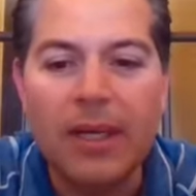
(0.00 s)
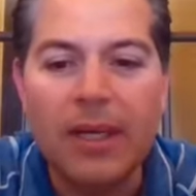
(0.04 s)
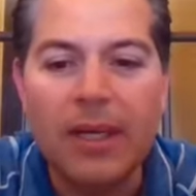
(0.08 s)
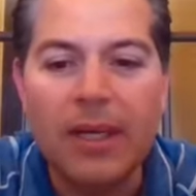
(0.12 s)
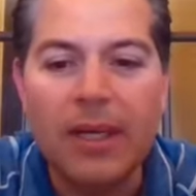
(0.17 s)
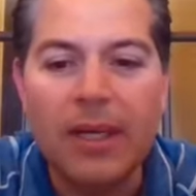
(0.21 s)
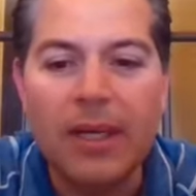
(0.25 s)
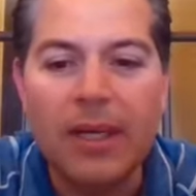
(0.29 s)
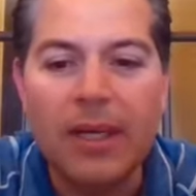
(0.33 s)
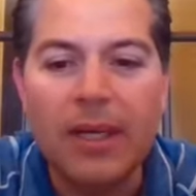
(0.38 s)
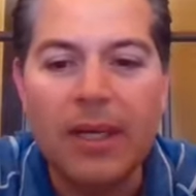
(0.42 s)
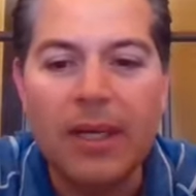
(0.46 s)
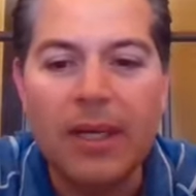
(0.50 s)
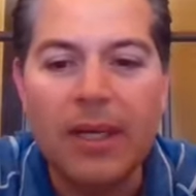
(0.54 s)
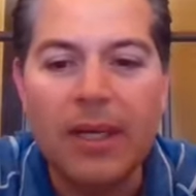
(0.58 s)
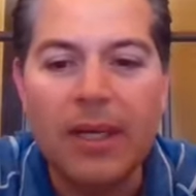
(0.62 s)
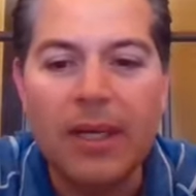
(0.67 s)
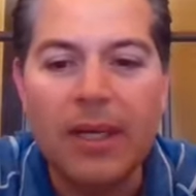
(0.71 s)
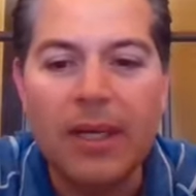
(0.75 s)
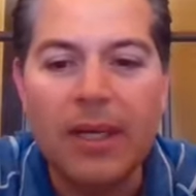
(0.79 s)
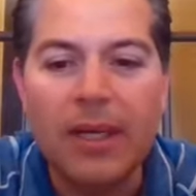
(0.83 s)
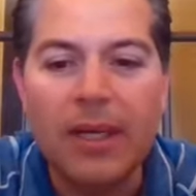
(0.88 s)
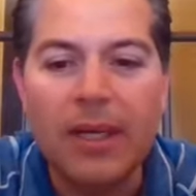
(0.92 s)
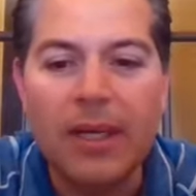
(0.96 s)

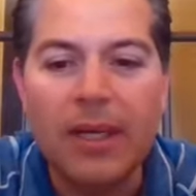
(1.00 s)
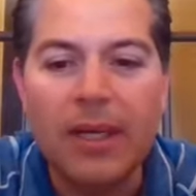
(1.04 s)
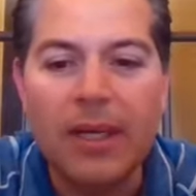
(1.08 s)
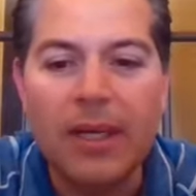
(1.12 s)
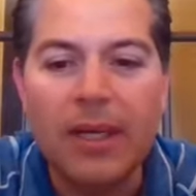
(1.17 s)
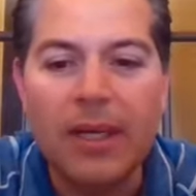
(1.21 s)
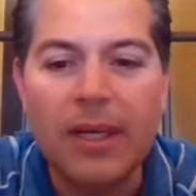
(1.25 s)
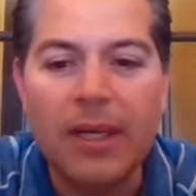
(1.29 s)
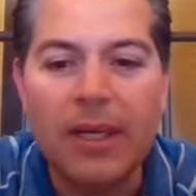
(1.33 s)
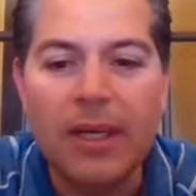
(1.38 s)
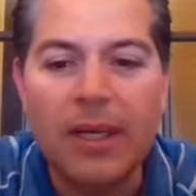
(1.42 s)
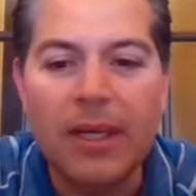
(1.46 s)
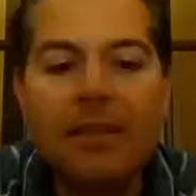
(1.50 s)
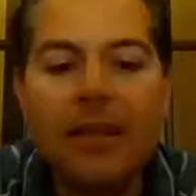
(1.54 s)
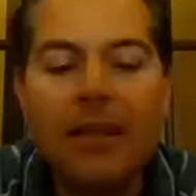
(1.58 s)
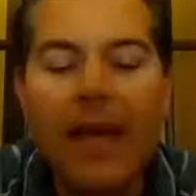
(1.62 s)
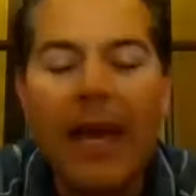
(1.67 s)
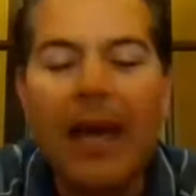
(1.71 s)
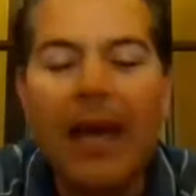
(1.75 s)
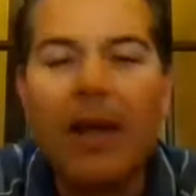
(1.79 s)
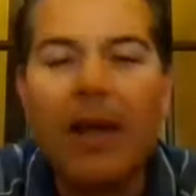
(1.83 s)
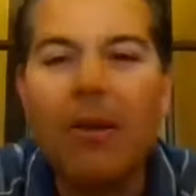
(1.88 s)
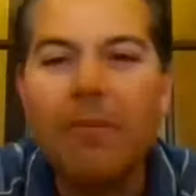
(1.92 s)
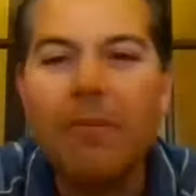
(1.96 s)
That
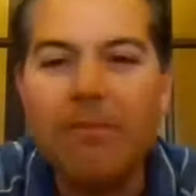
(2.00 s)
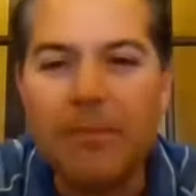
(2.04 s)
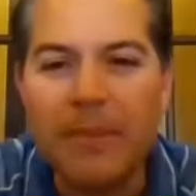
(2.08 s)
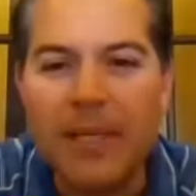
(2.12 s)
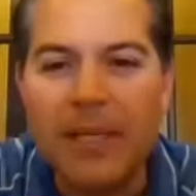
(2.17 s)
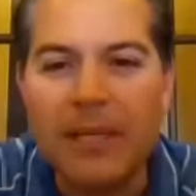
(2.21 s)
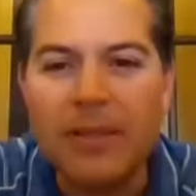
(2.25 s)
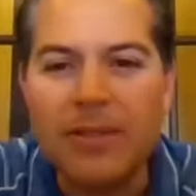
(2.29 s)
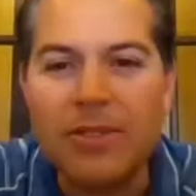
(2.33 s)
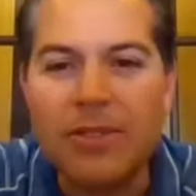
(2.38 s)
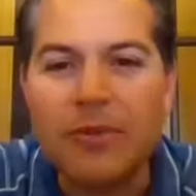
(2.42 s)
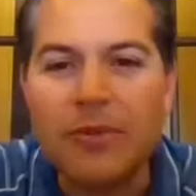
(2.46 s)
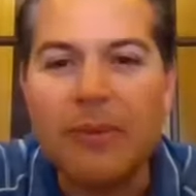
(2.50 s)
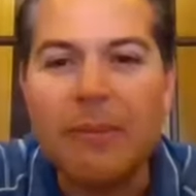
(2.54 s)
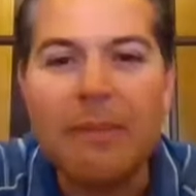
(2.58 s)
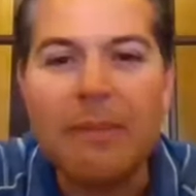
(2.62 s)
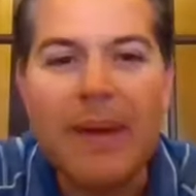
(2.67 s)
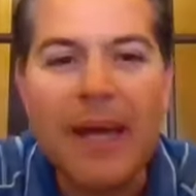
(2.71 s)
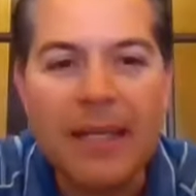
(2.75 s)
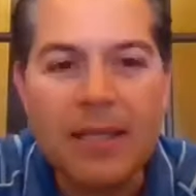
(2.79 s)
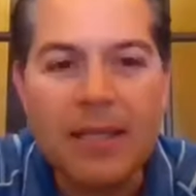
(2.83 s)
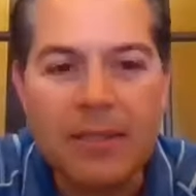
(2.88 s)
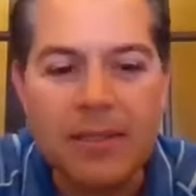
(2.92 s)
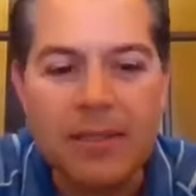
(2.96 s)
helped me
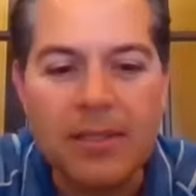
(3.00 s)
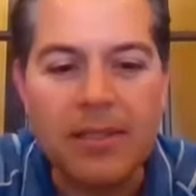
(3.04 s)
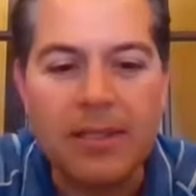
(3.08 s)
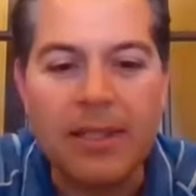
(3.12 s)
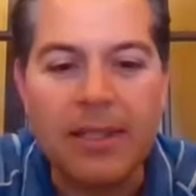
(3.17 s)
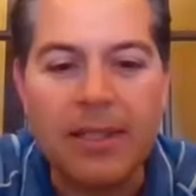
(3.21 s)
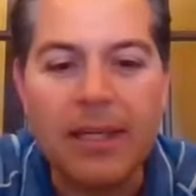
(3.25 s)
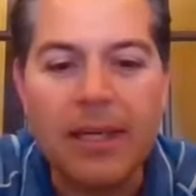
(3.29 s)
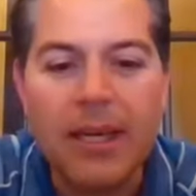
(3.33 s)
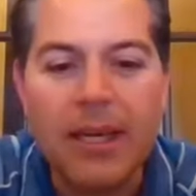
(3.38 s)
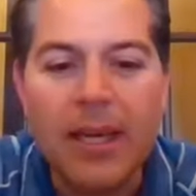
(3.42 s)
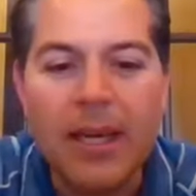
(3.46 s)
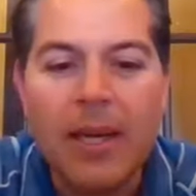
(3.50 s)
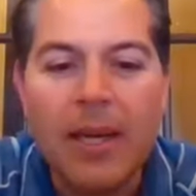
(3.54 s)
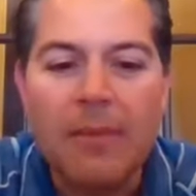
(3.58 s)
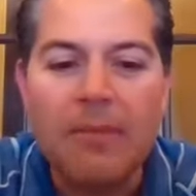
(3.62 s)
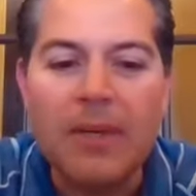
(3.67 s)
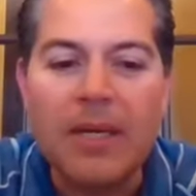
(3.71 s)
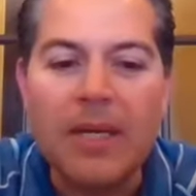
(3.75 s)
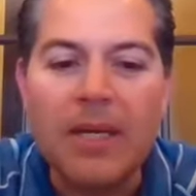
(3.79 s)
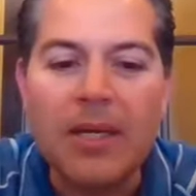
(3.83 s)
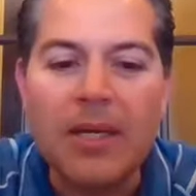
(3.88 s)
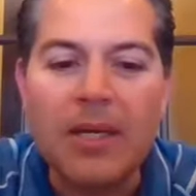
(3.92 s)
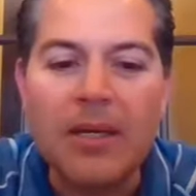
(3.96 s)
tremendously
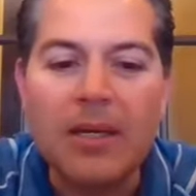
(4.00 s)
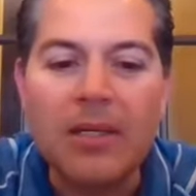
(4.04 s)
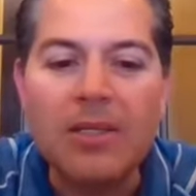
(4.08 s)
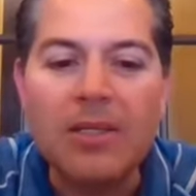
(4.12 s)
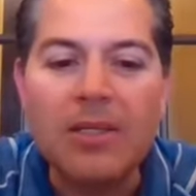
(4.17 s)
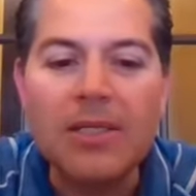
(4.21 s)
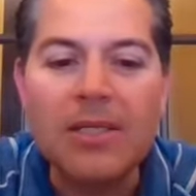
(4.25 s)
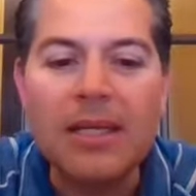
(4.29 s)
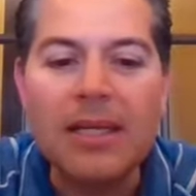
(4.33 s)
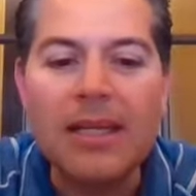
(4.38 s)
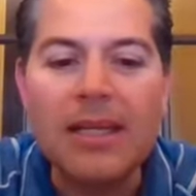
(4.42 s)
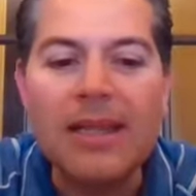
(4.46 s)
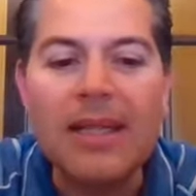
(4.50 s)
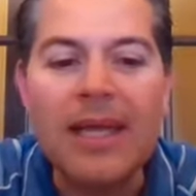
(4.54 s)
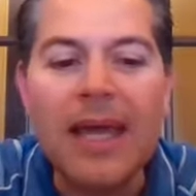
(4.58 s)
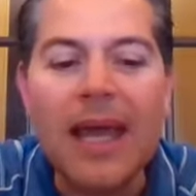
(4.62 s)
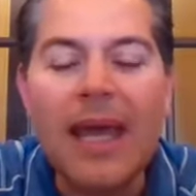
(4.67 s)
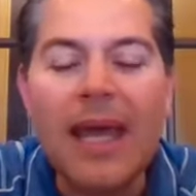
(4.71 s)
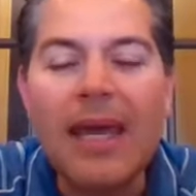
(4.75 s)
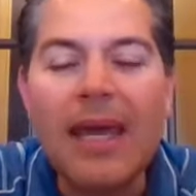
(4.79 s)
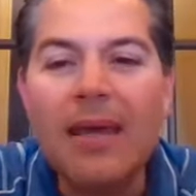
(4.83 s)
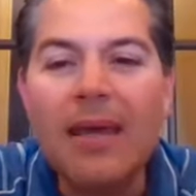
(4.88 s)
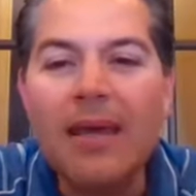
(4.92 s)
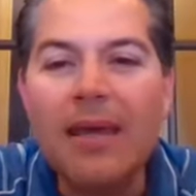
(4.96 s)
because
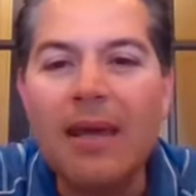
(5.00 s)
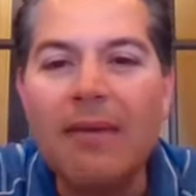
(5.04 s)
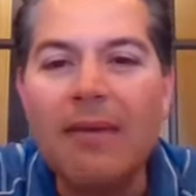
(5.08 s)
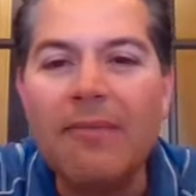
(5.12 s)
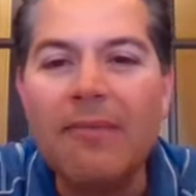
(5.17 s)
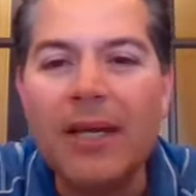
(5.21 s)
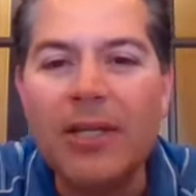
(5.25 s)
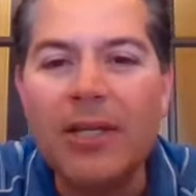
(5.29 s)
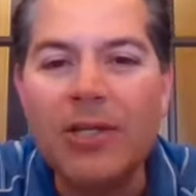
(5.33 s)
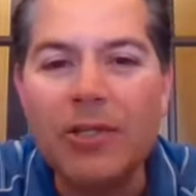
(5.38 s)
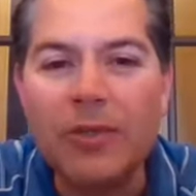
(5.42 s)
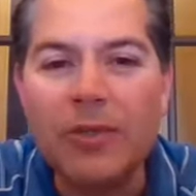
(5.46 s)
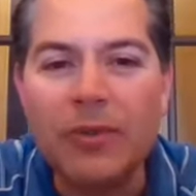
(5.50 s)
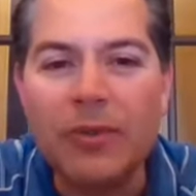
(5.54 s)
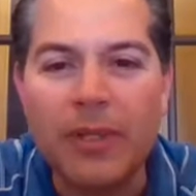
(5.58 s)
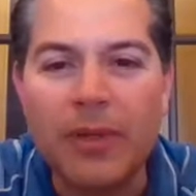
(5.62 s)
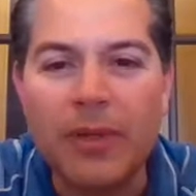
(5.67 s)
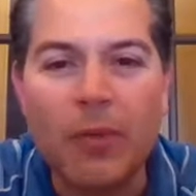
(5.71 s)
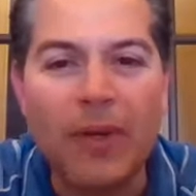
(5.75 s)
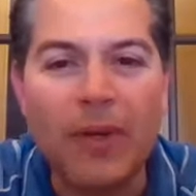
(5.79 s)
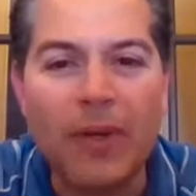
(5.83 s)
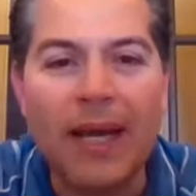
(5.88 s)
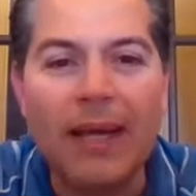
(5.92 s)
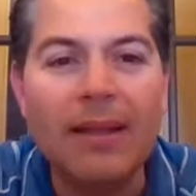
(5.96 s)
they eventually,
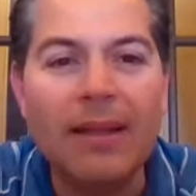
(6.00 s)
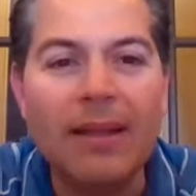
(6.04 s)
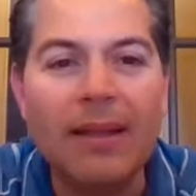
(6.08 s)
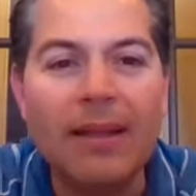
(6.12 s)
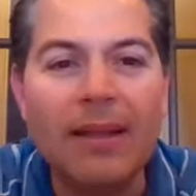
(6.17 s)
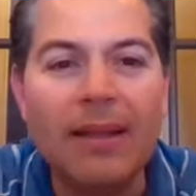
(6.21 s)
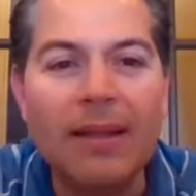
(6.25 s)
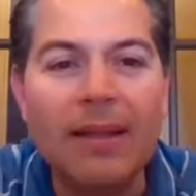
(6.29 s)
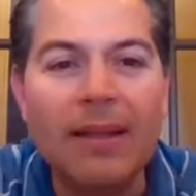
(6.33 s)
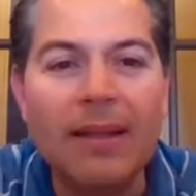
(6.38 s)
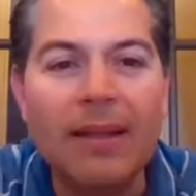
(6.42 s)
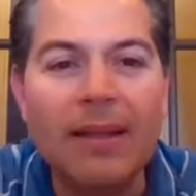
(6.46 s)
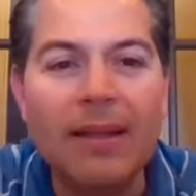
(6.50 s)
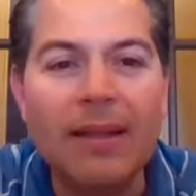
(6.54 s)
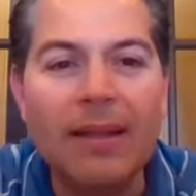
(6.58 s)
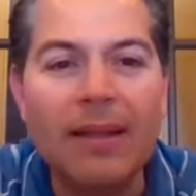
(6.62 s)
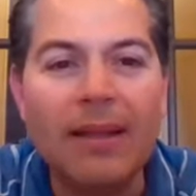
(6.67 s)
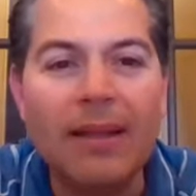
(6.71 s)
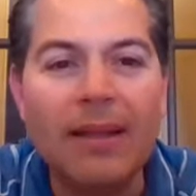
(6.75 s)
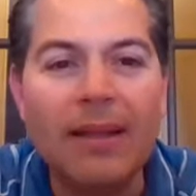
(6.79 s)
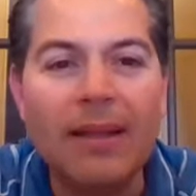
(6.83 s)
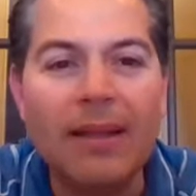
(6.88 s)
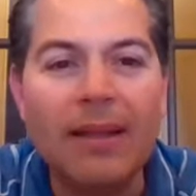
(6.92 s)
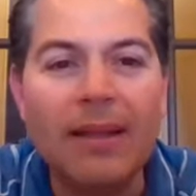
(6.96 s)
when I left
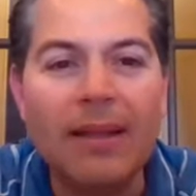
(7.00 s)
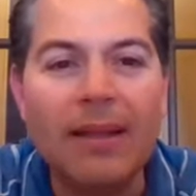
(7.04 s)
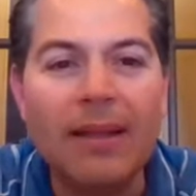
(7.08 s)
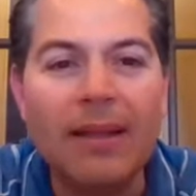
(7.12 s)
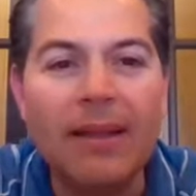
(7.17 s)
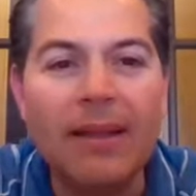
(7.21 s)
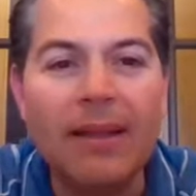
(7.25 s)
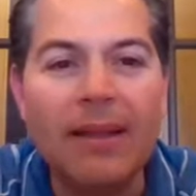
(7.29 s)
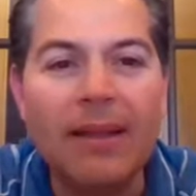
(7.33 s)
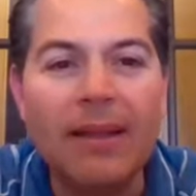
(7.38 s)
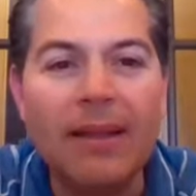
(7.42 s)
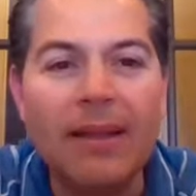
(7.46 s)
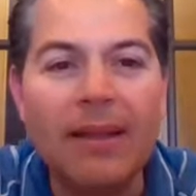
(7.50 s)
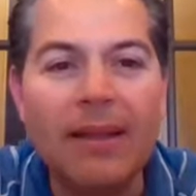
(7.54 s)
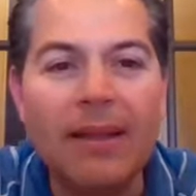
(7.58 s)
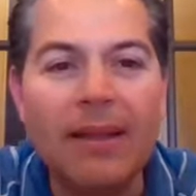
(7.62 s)
college, were the ones who